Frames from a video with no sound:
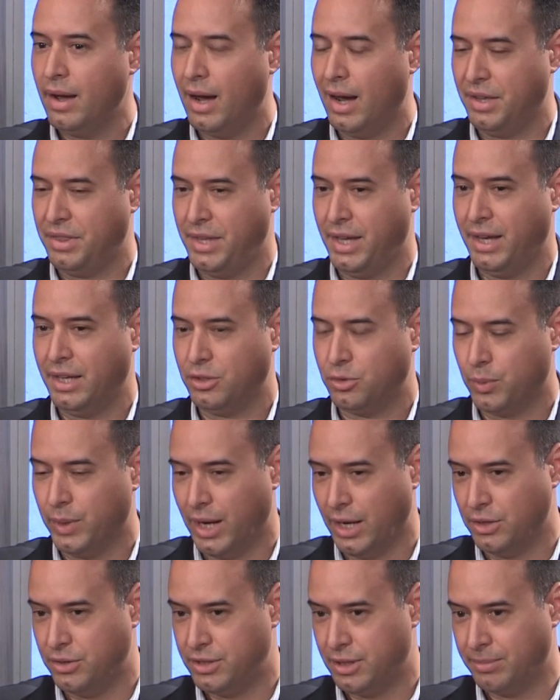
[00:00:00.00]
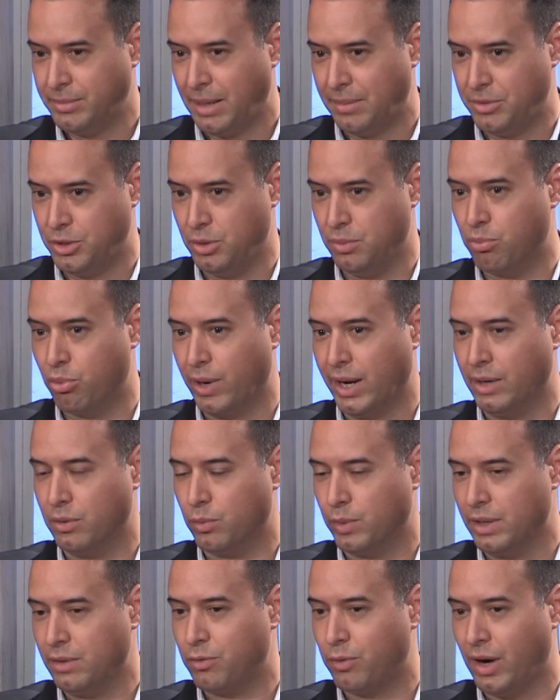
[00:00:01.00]
I think it's when I sometimes do
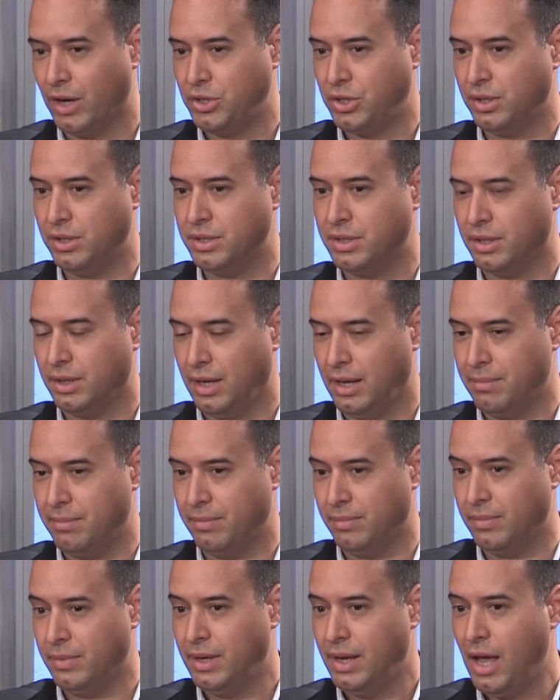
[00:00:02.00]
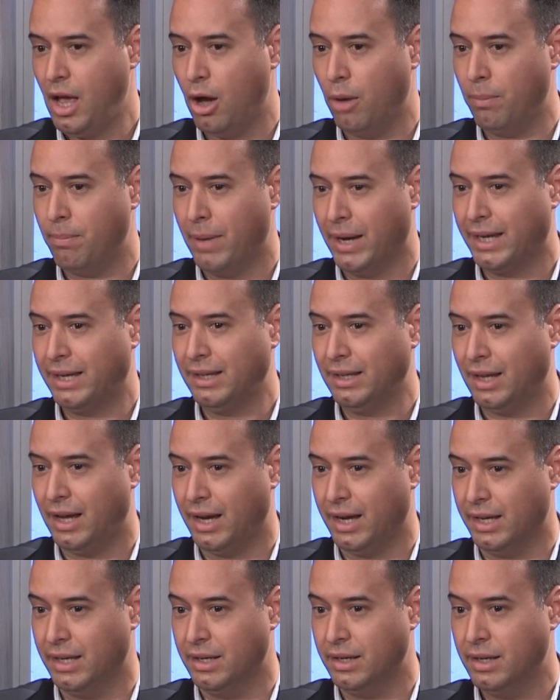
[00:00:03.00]
brand refreshes and help my
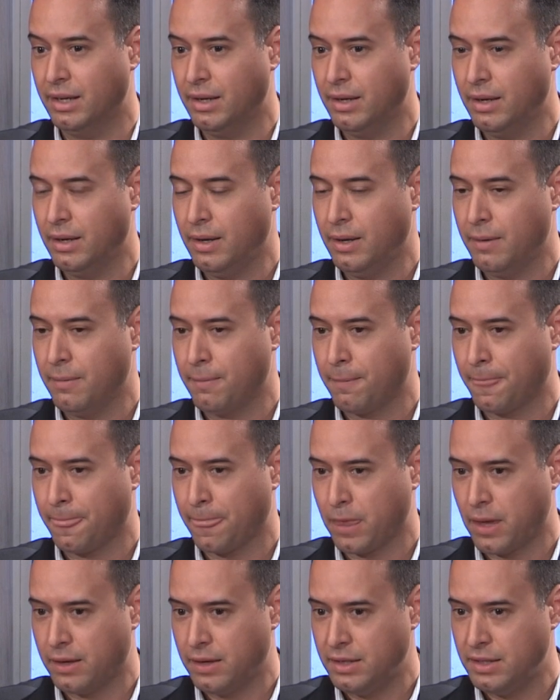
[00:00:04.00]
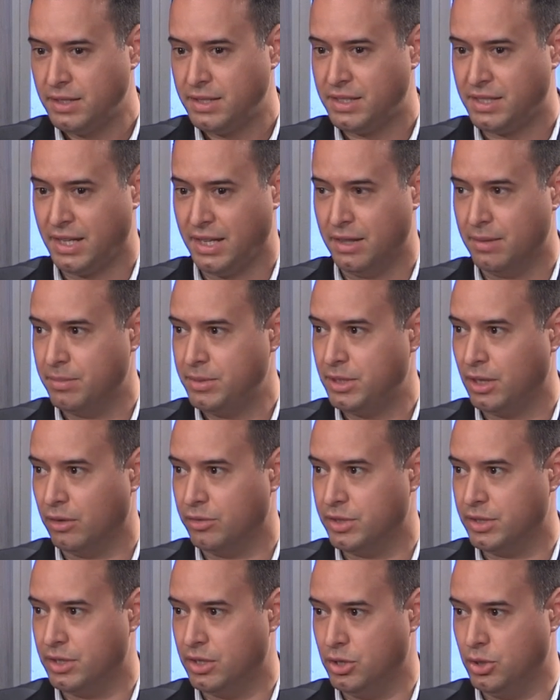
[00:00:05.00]
client see
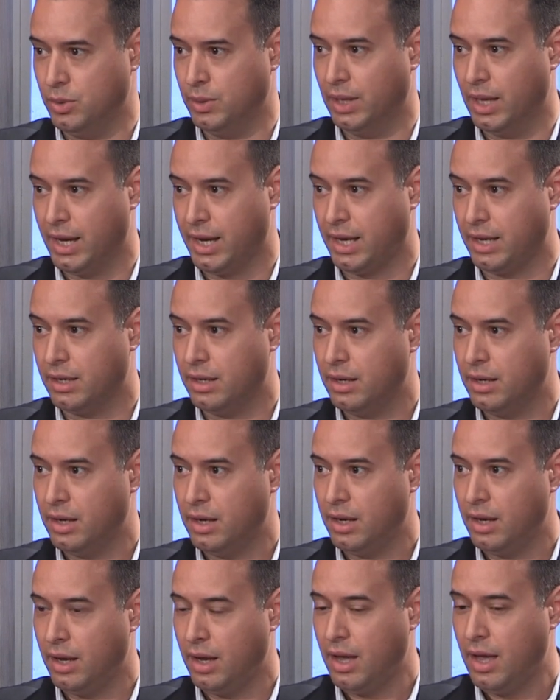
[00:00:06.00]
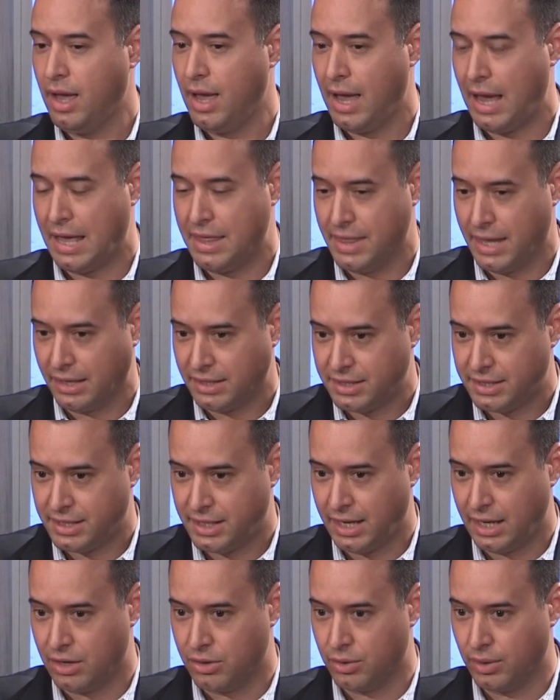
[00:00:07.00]
themselves in a new light. And they
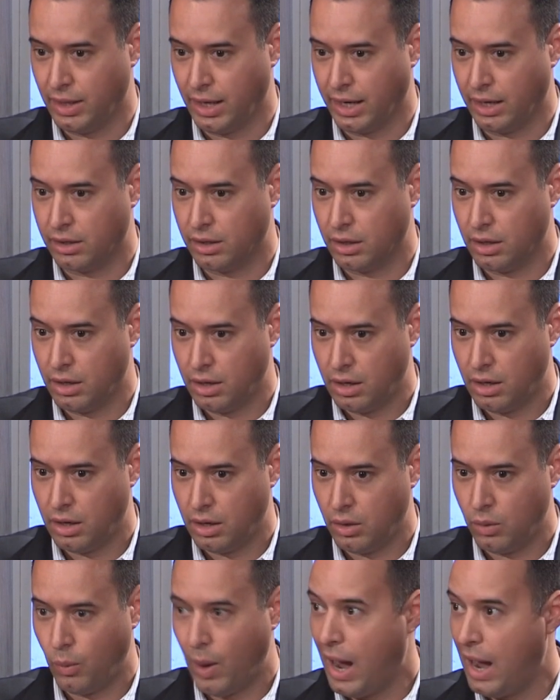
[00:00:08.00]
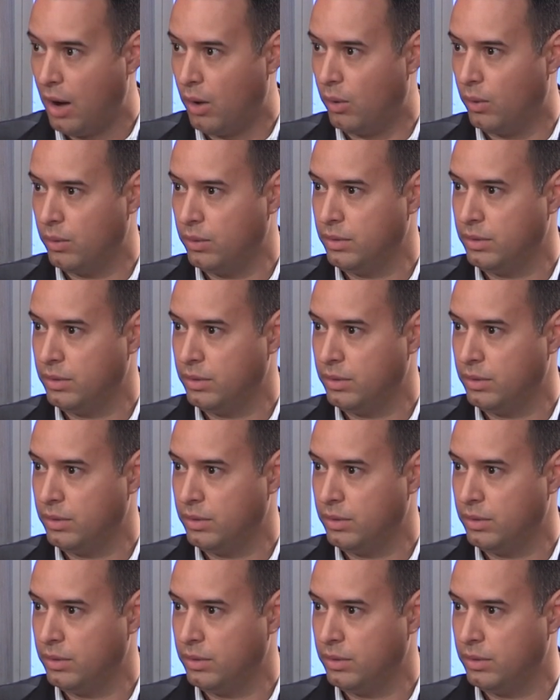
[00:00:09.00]
see it and they're like, wow,